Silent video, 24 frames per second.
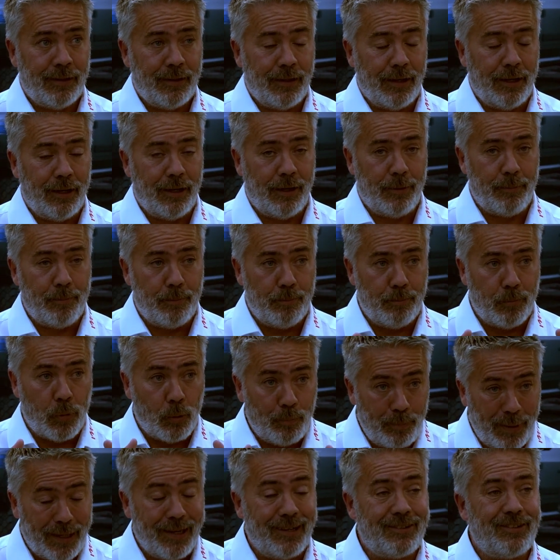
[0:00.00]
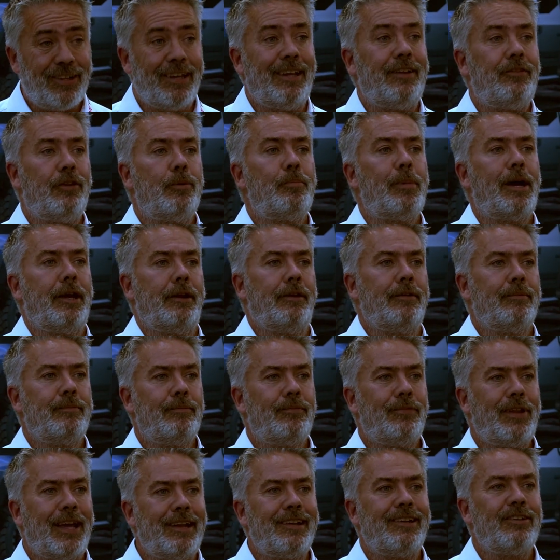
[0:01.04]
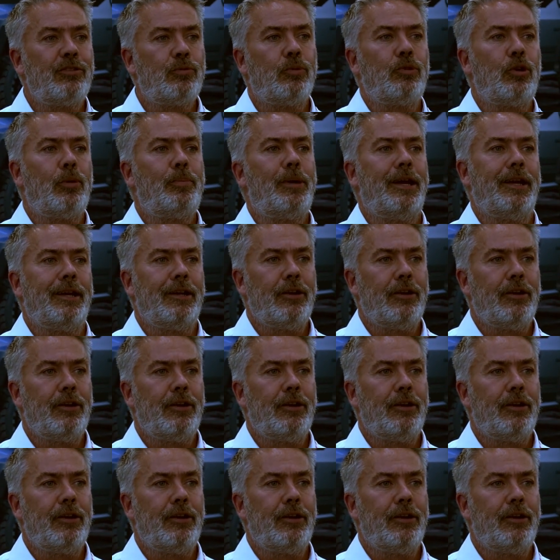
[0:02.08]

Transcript: mobility in the mine. That is what you're buying,